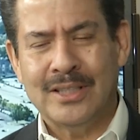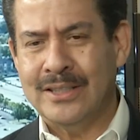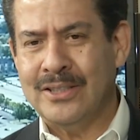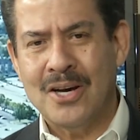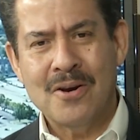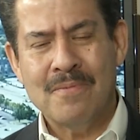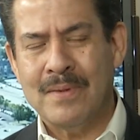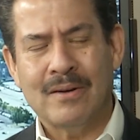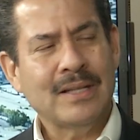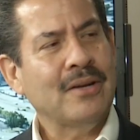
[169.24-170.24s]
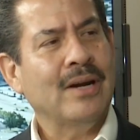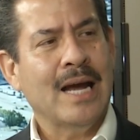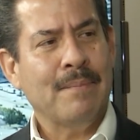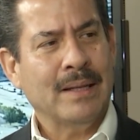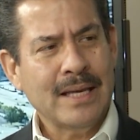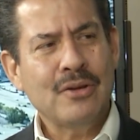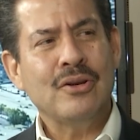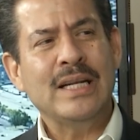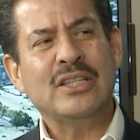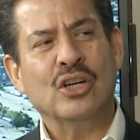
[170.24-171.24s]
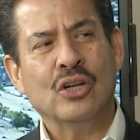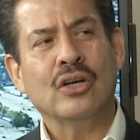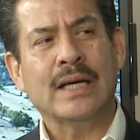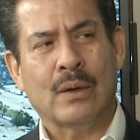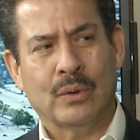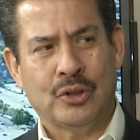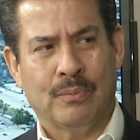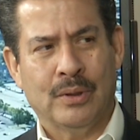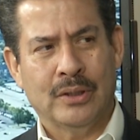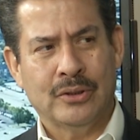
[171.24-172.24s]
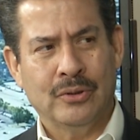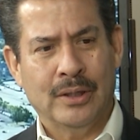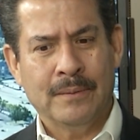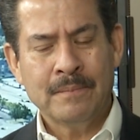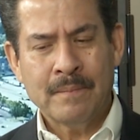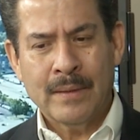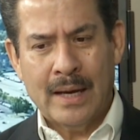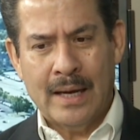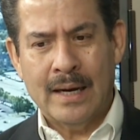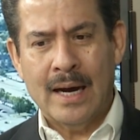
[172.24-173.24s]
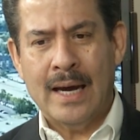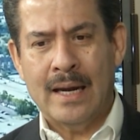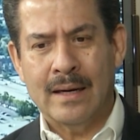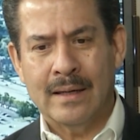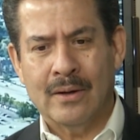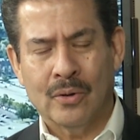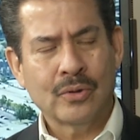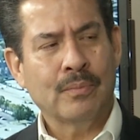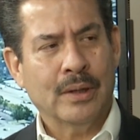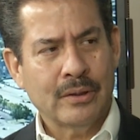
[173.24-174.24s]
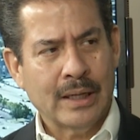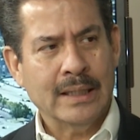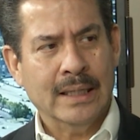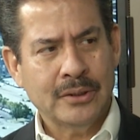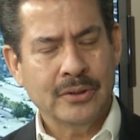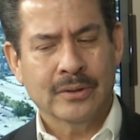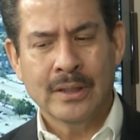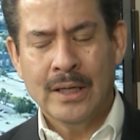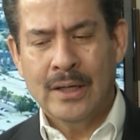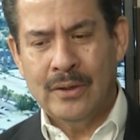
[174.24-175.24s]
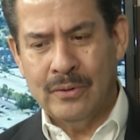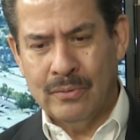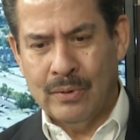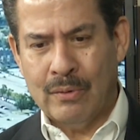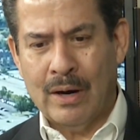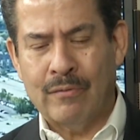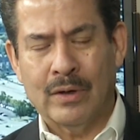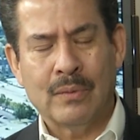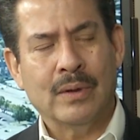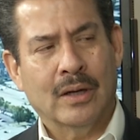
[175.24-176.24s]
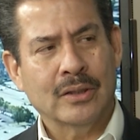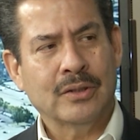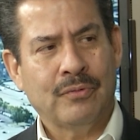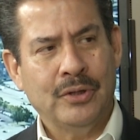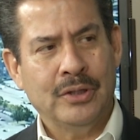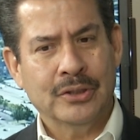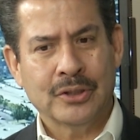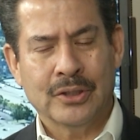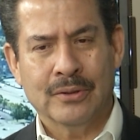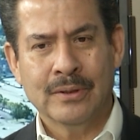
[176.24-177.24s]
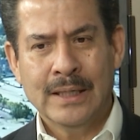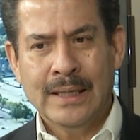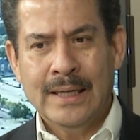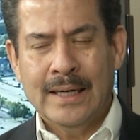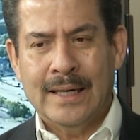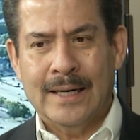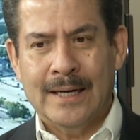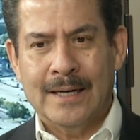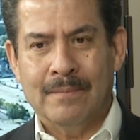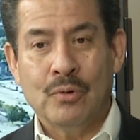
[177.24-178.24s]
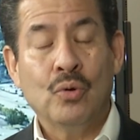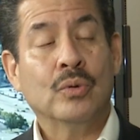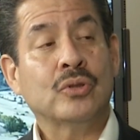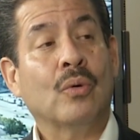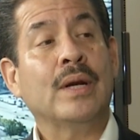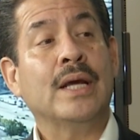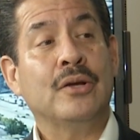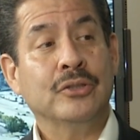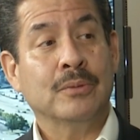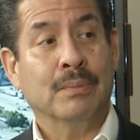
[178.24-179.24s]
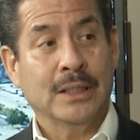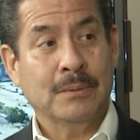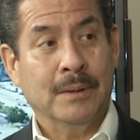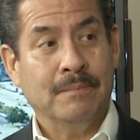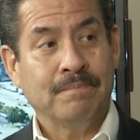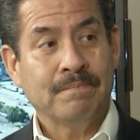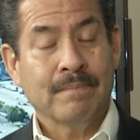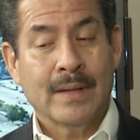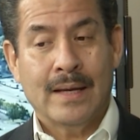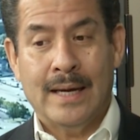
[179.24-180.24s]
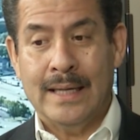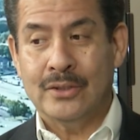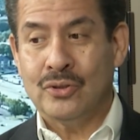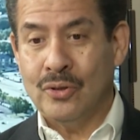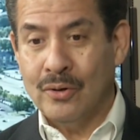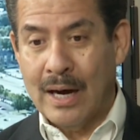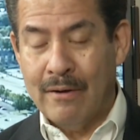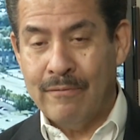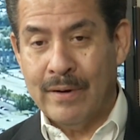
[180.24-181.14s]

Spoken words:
says, no, I don't think you're happy. I think you need to look at what your brother's doing. And I had an older brother, Ignacio, who regretfully we lost a few years ago, who was already a Houston policeman. Okay. And so I